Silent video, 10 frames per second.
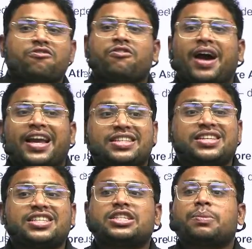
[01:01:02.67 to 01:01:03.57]

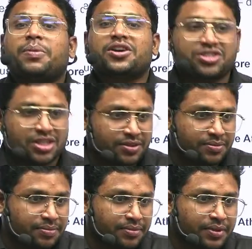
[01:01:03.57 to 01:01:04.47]
wisest person
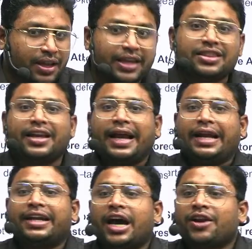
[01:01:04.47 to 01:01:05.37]
in the
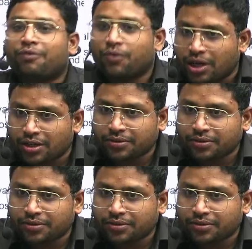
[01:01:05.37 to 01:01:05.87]
entire world.